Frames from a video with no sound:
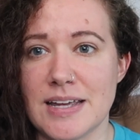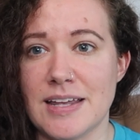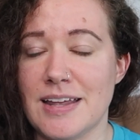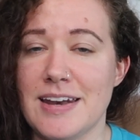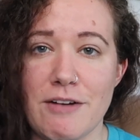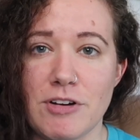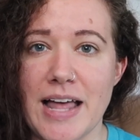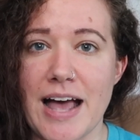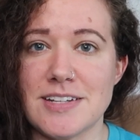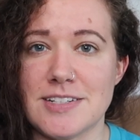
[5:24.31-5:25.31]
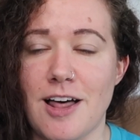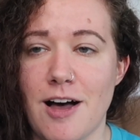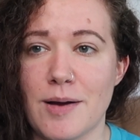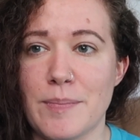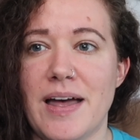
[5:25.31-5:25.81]
It never lasts
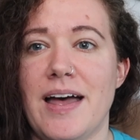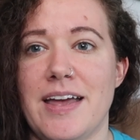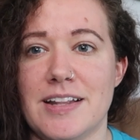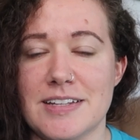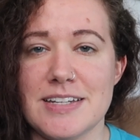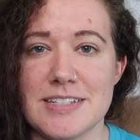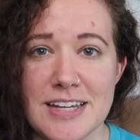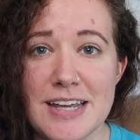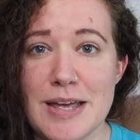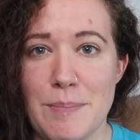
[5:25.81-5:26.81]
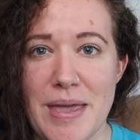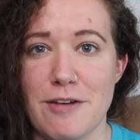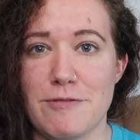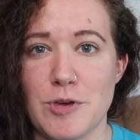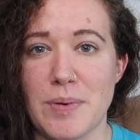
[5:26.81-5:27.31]
long, but I at least make
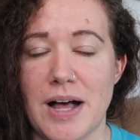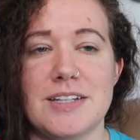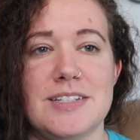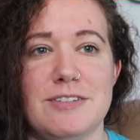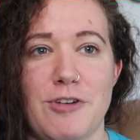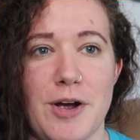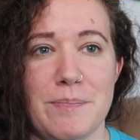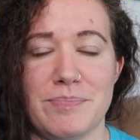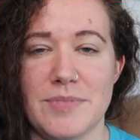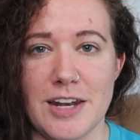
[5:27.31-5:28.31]
a few bucks from,